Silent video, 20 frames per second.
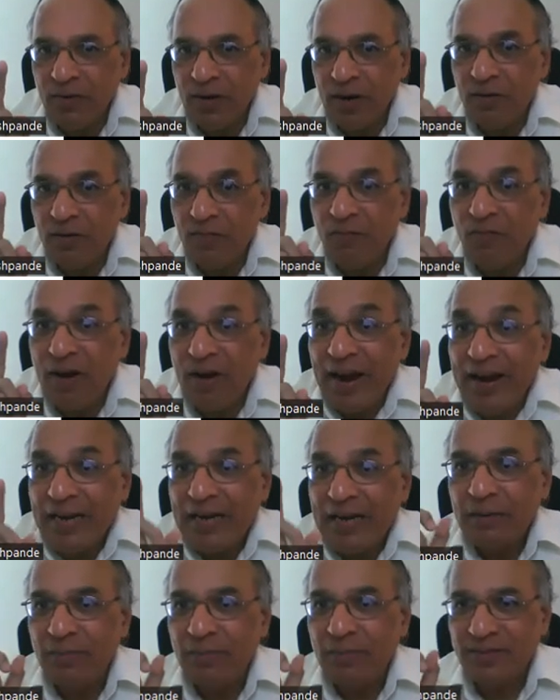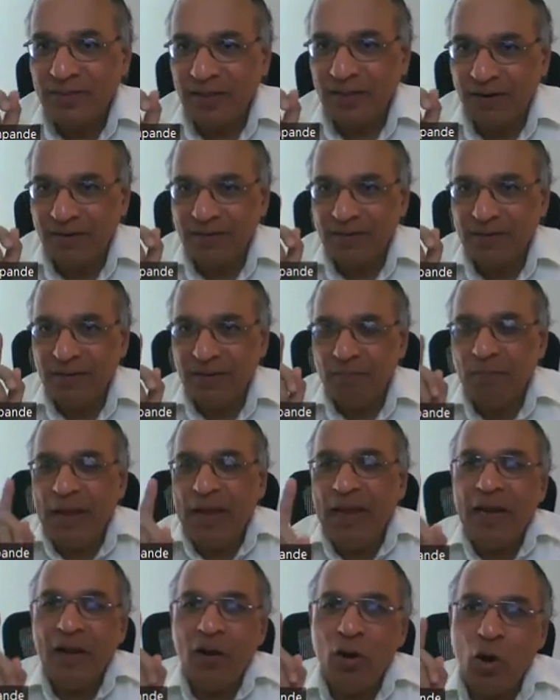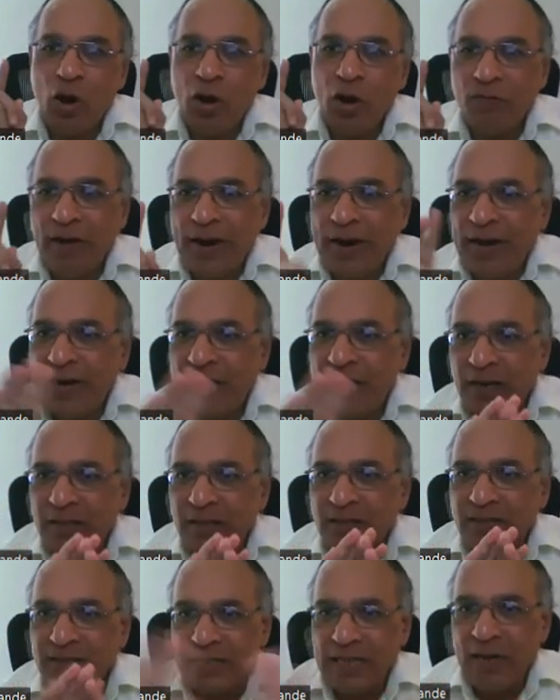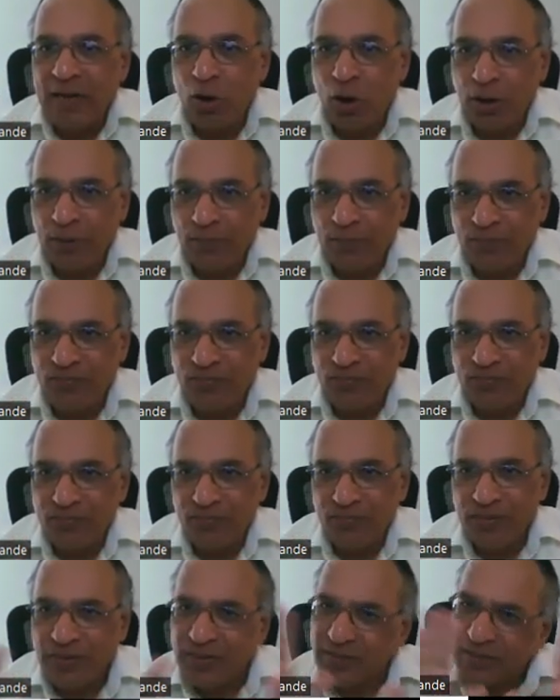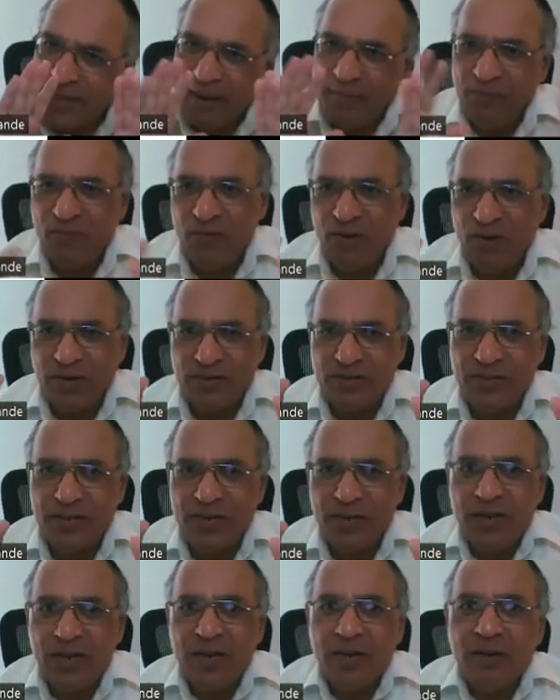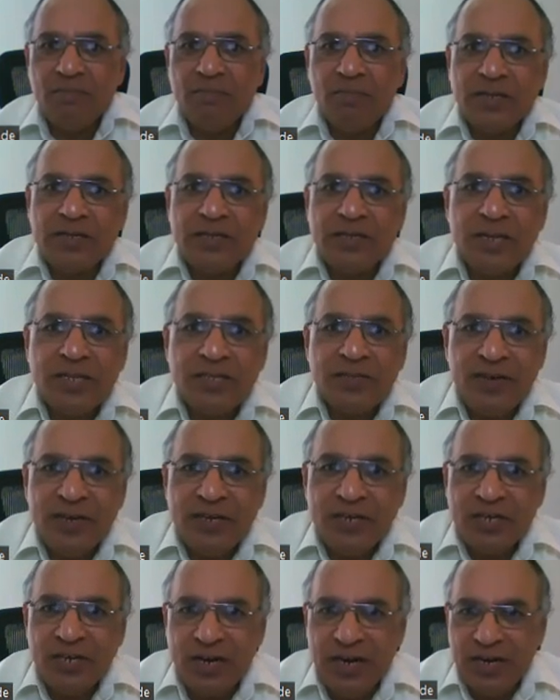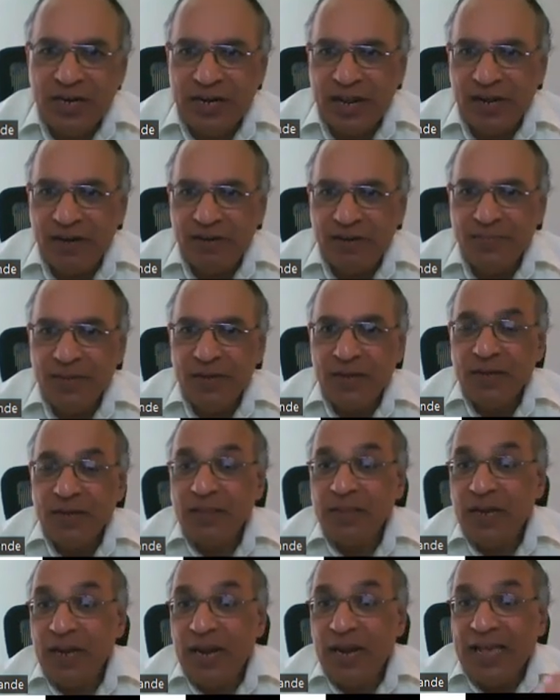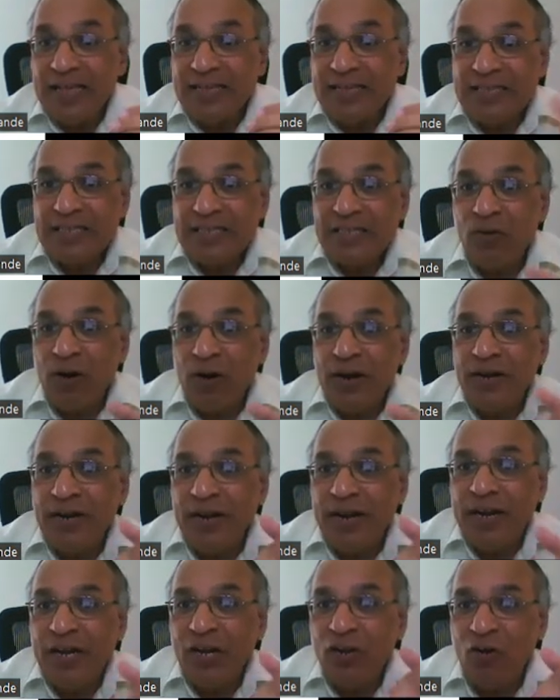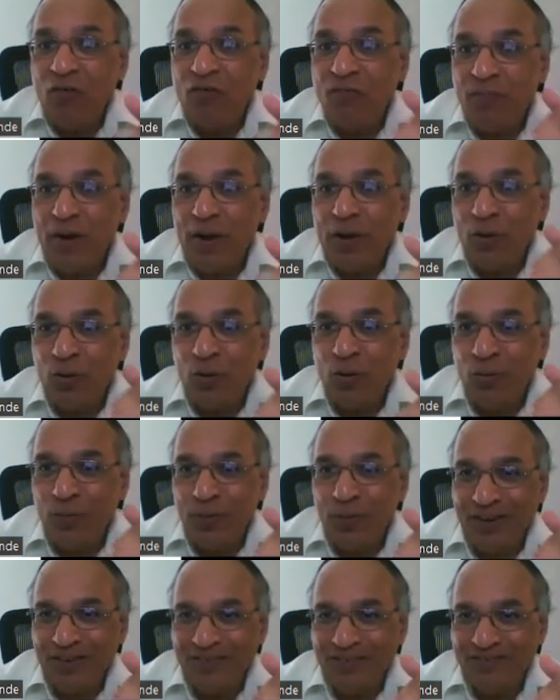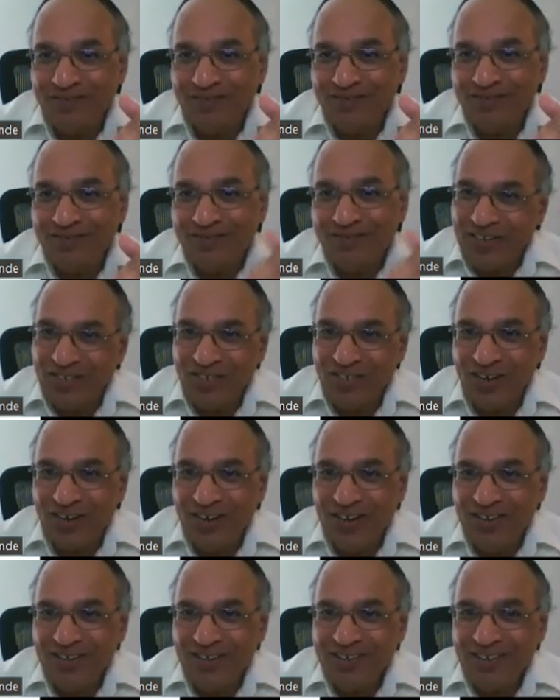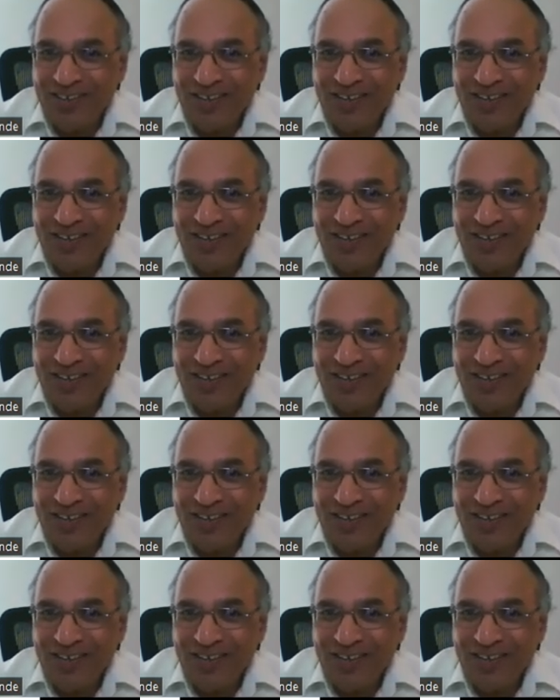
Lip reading: word white muscle. Pale or white are the synonyms, same words. Muscles which contain the less quantity of myoglobin naturally